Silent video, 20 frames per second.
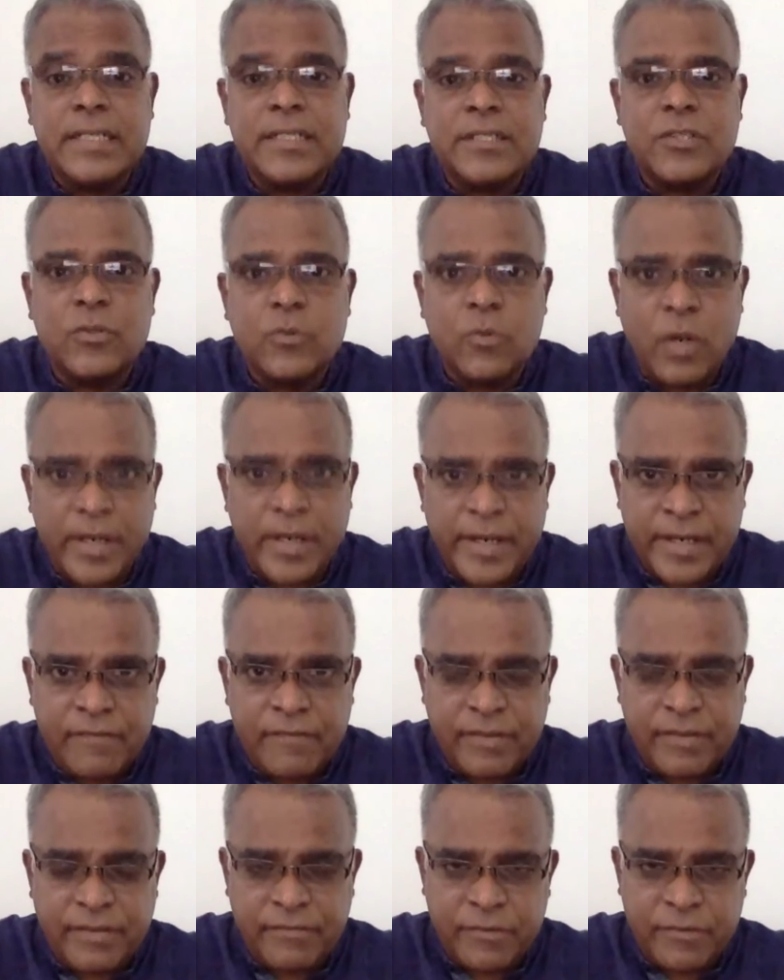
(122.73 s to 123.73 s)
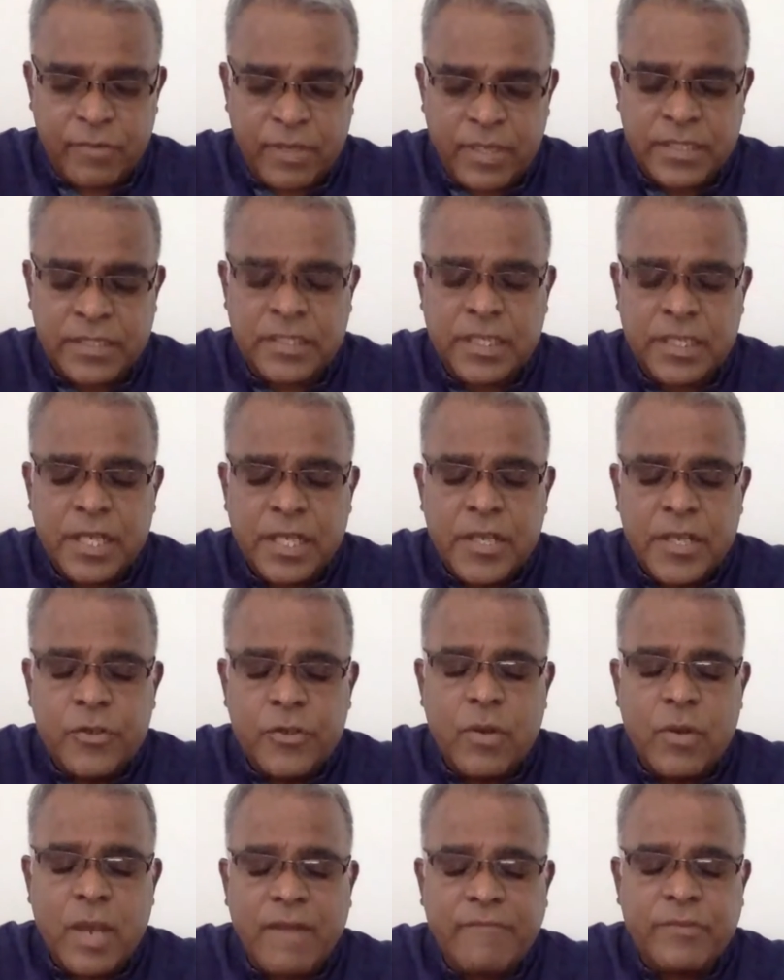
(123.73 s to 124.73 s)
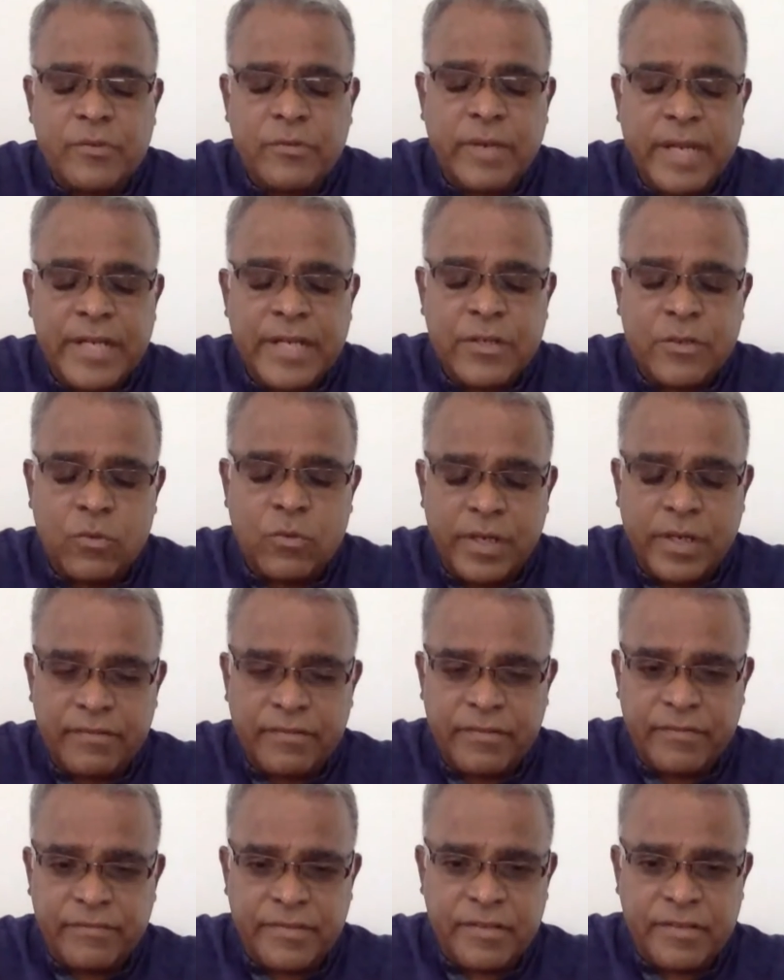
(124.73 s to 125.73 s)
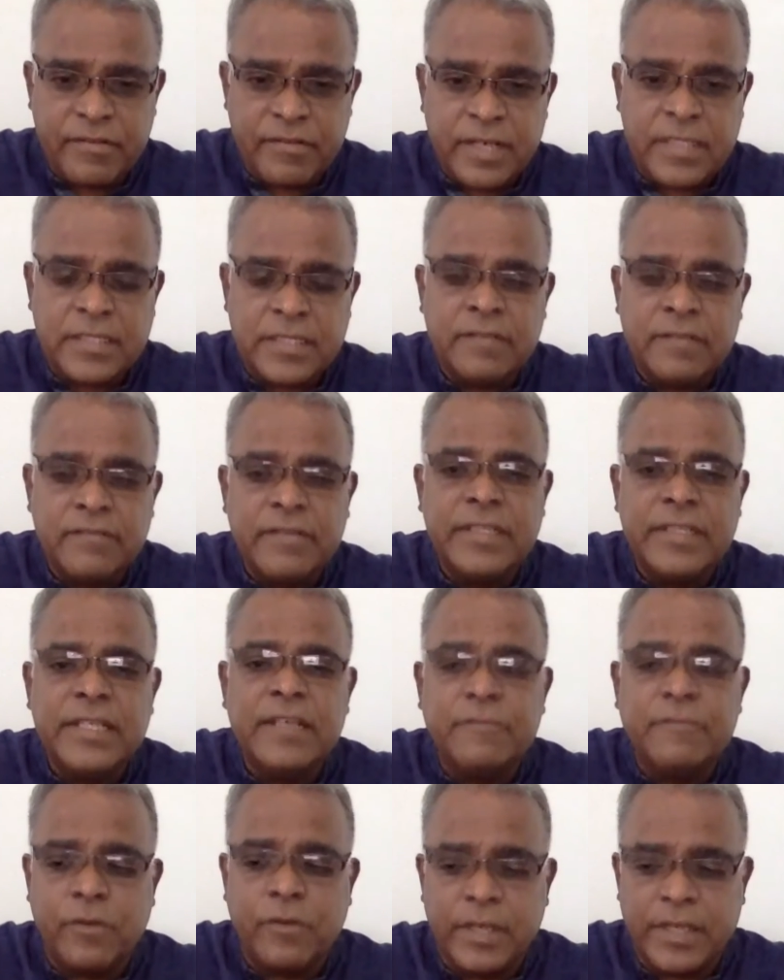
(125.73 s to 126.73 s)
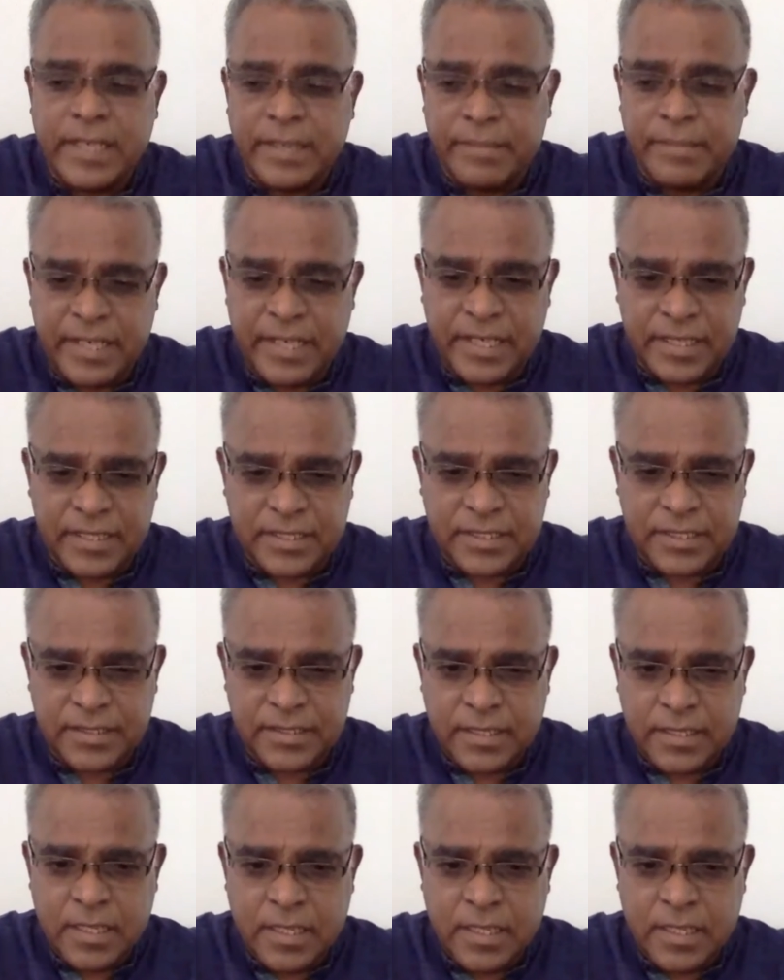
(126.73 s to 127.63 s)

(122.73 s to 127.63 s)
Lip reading: 250 words. You have to write 250 words within 40 minutes.